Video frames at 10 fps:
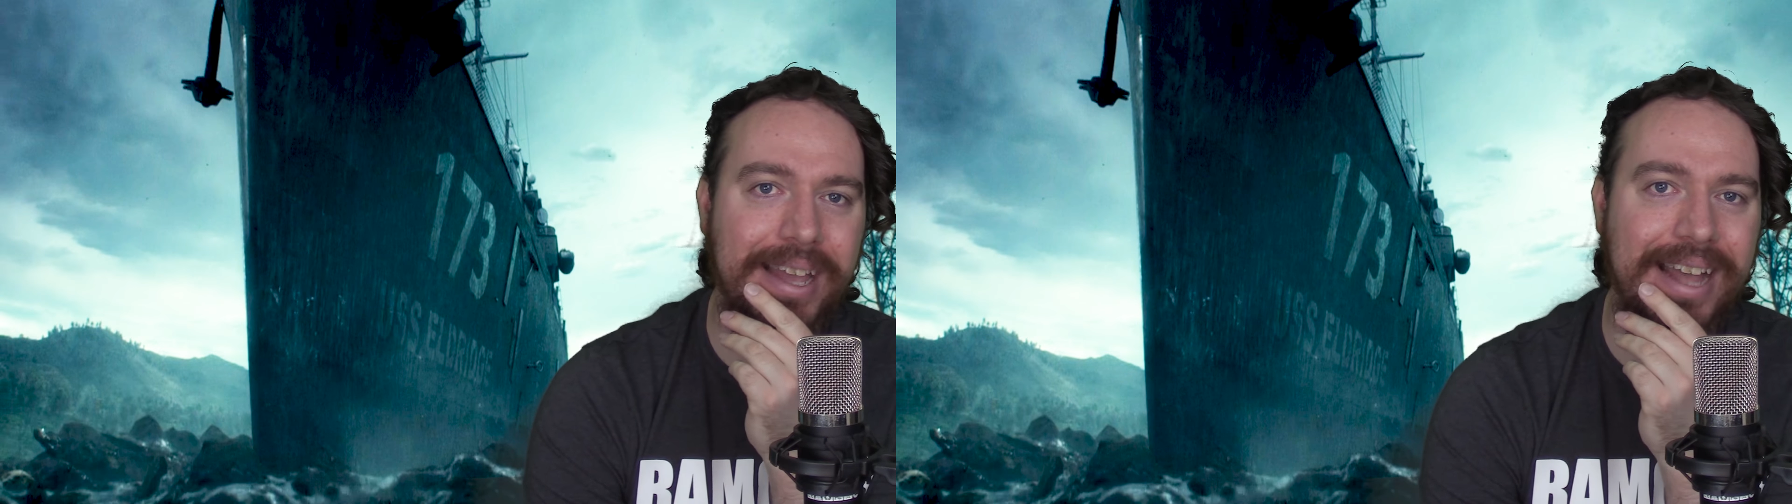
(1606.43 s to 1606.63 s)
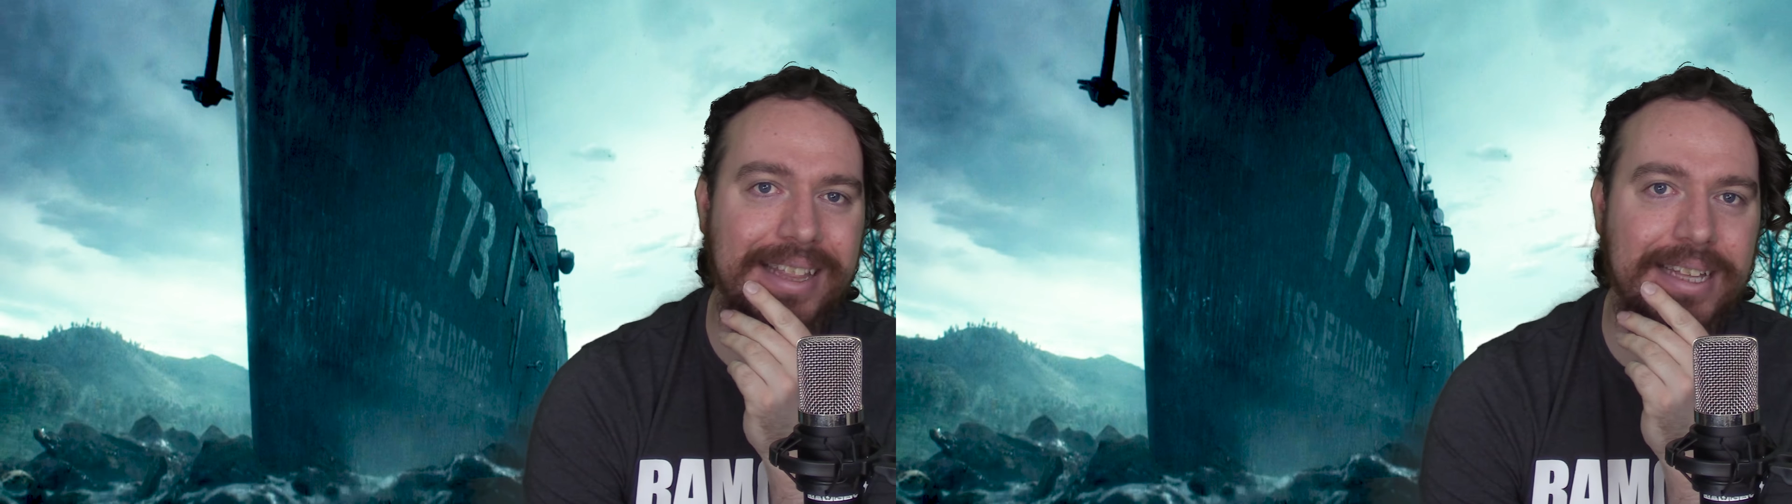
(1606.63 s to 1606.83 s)

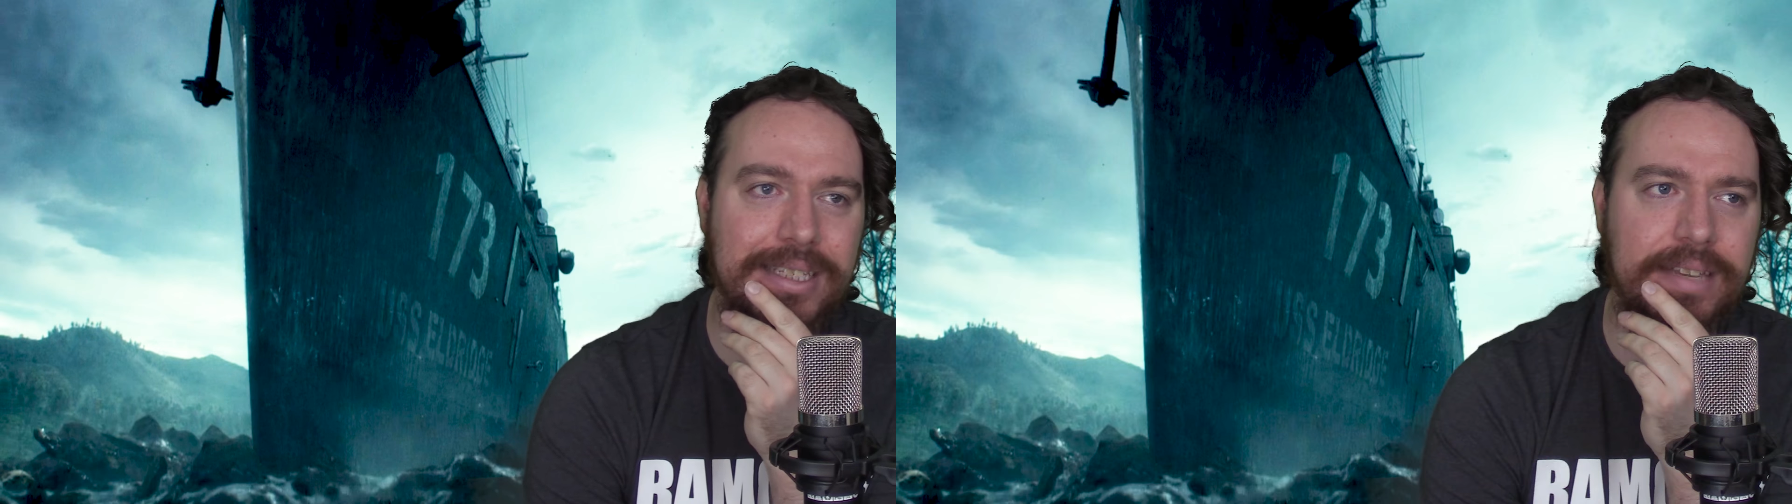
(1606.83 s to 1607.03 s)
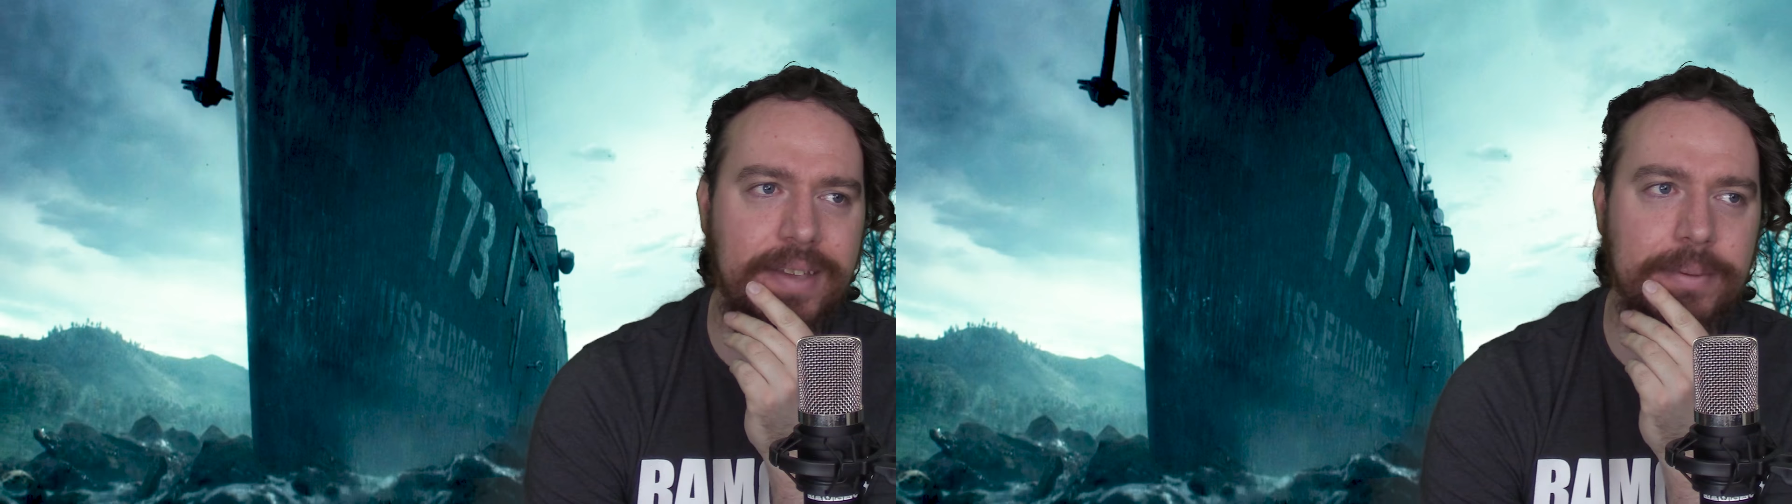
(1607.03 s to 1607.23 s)
And then the
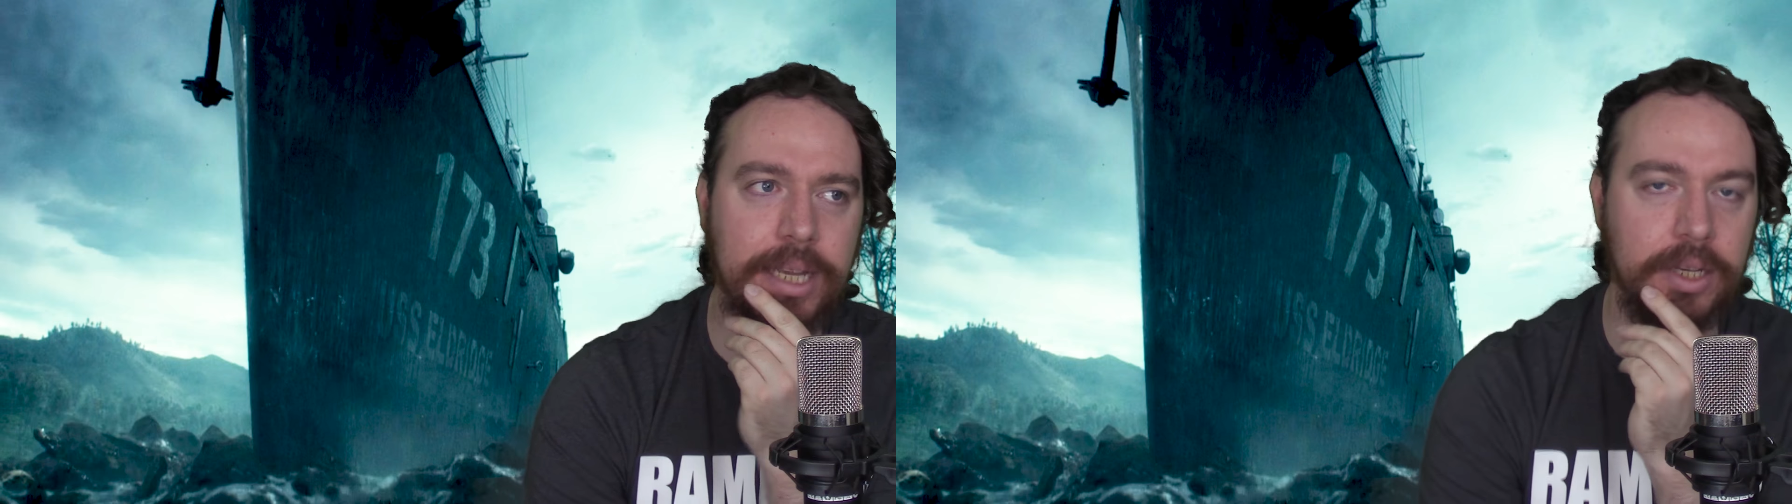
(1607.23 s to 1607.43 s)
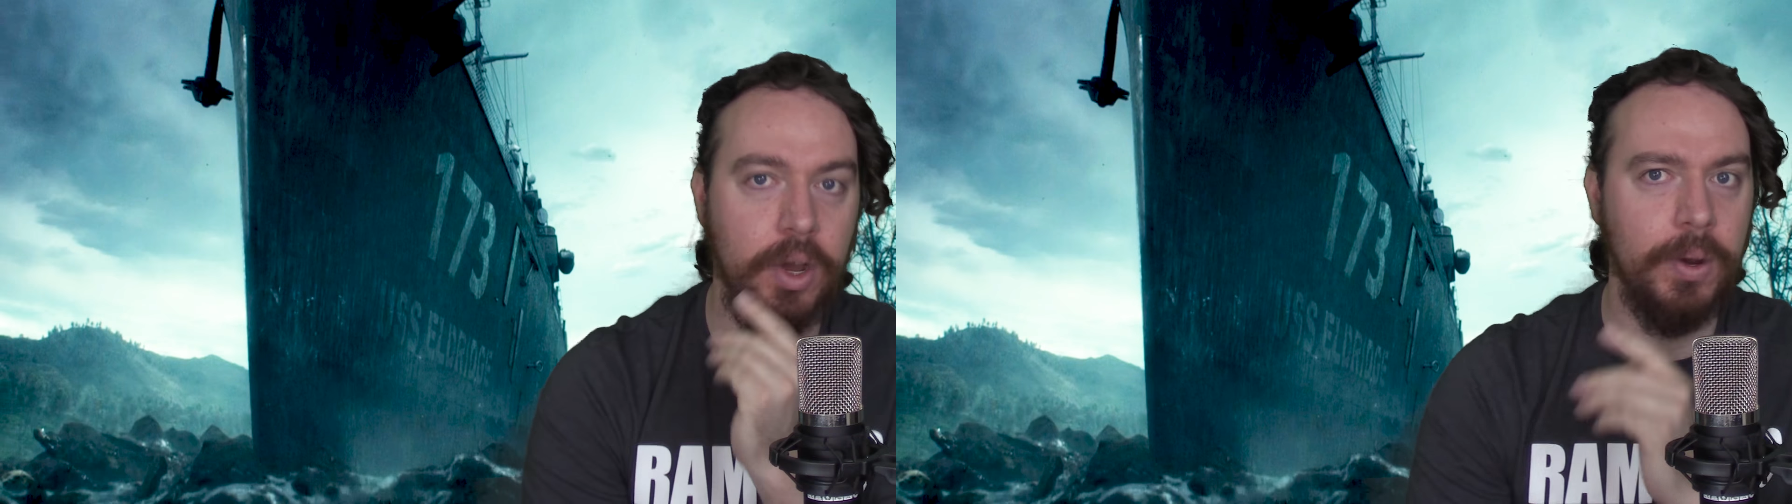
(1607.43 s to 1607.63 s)
T V A was
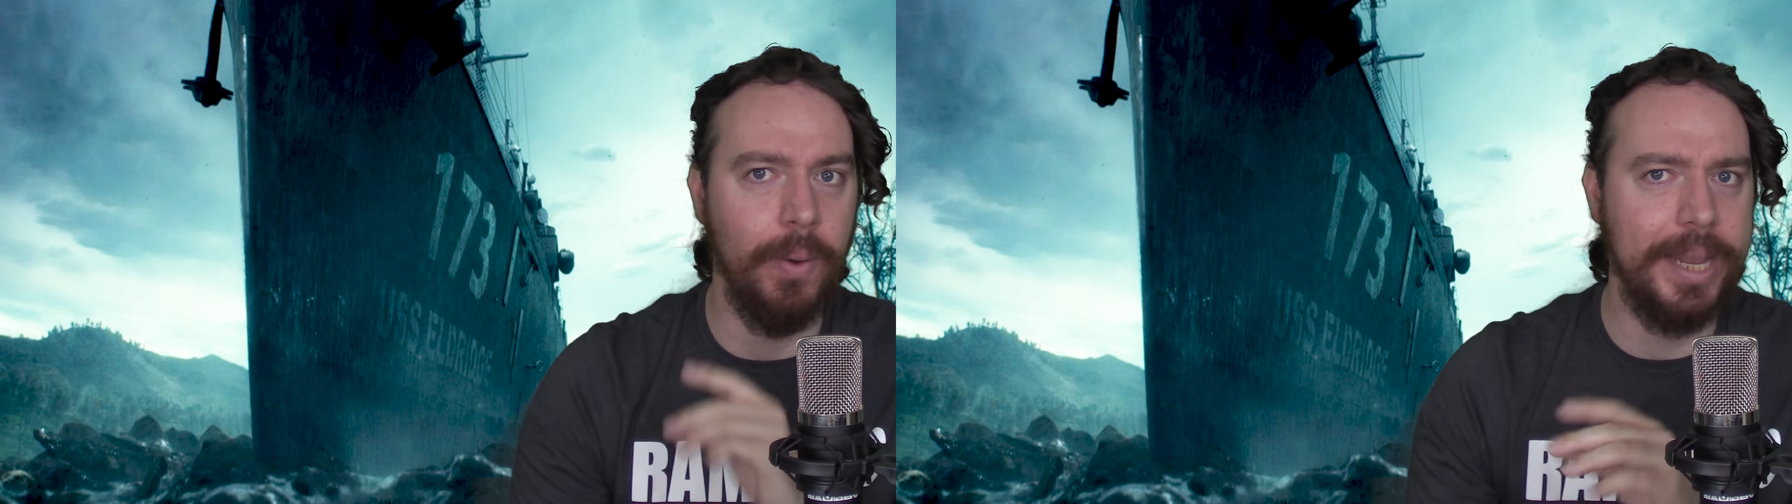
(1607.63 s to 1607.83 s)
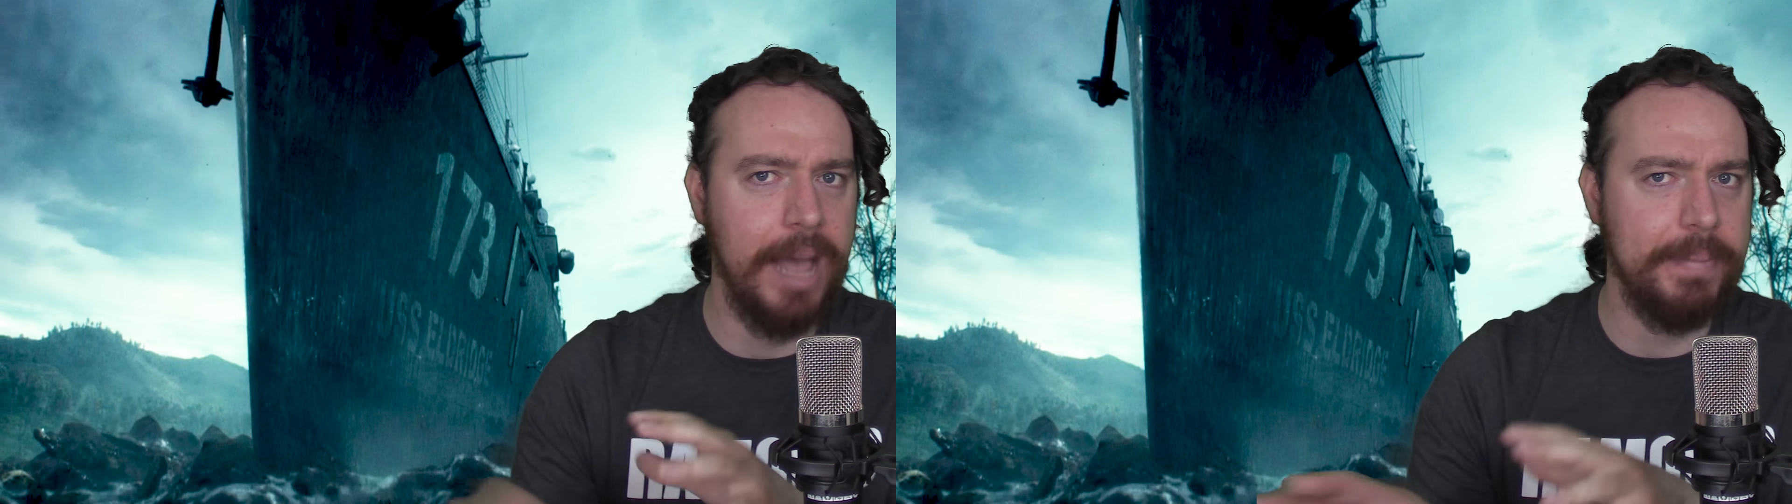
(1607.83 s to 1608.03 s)
like, no, no,
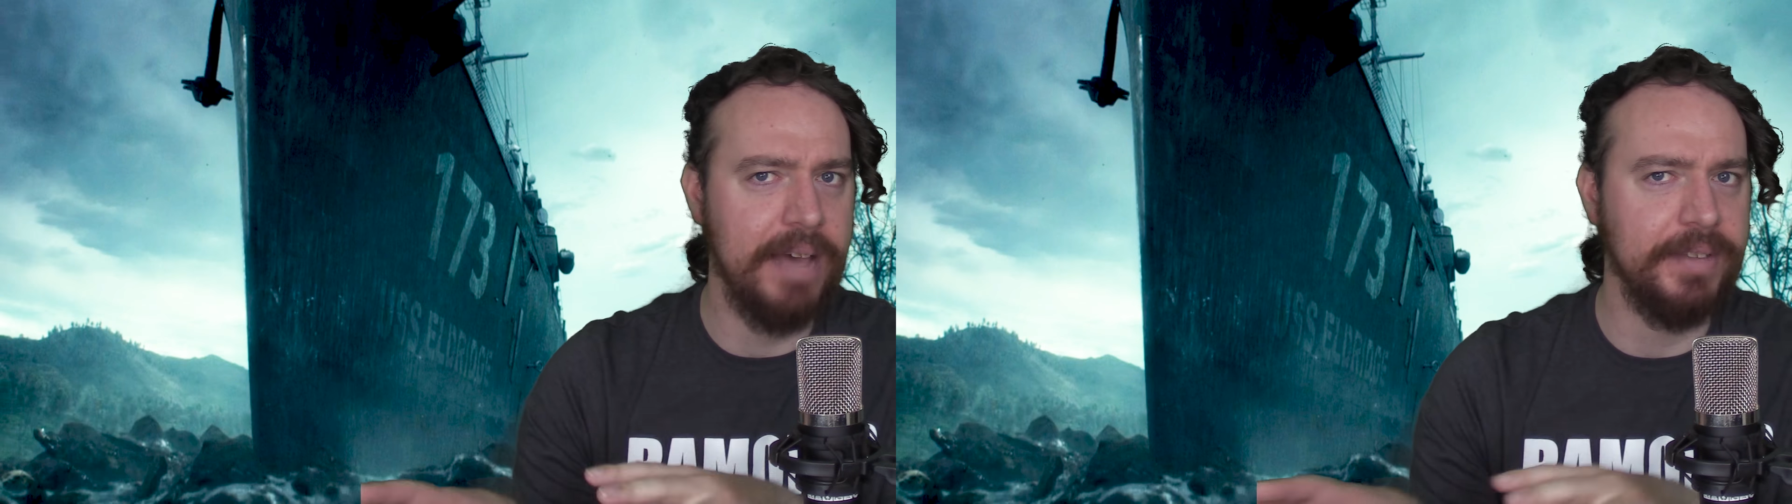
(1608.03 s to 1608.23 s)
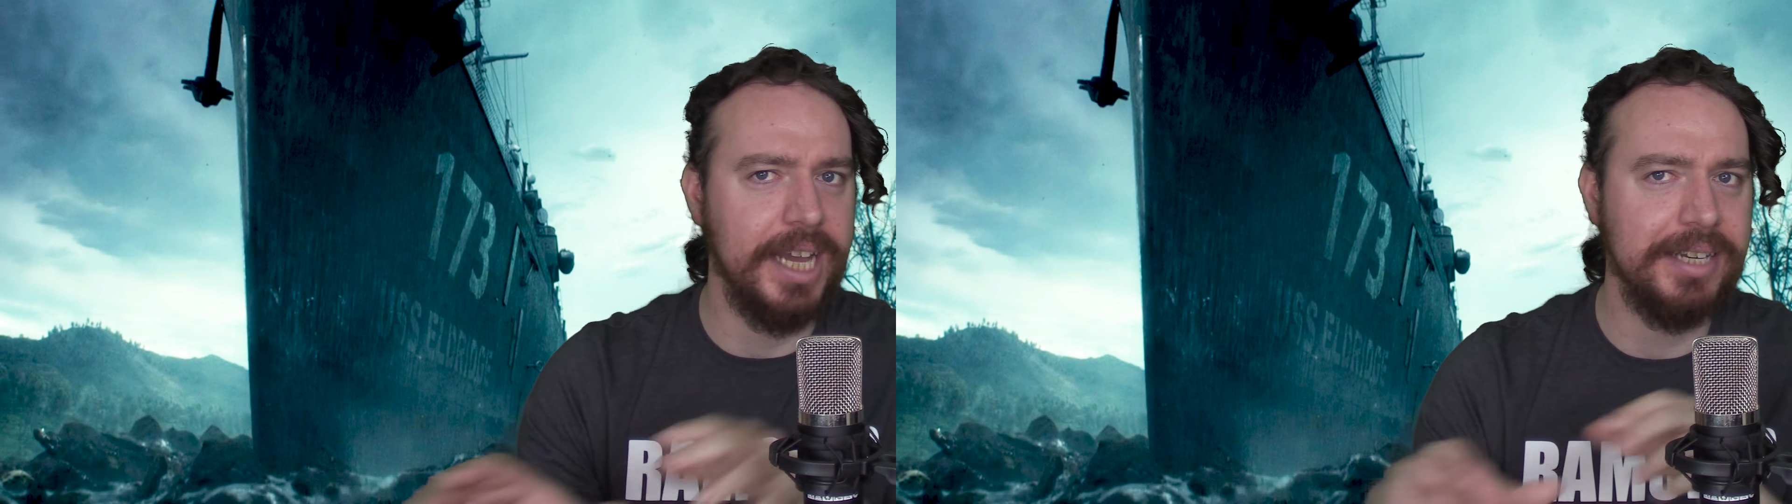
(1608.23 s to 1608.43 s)
we can't be
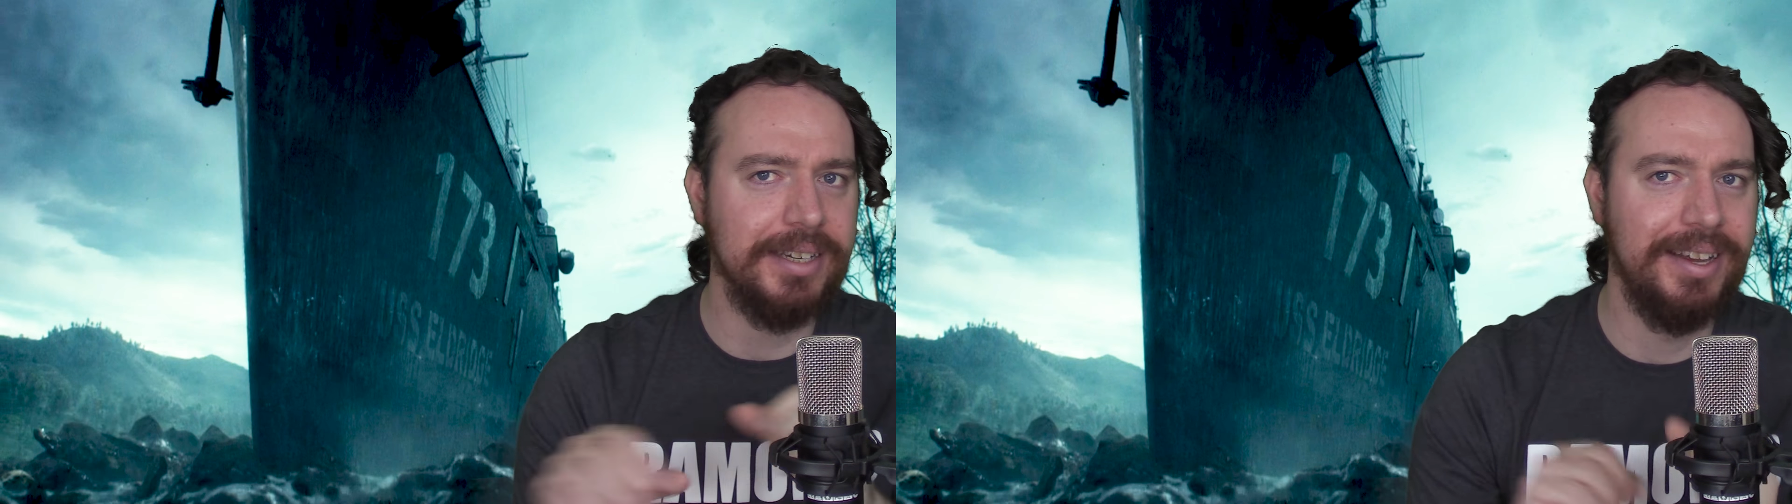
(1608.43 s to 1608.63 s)
having that.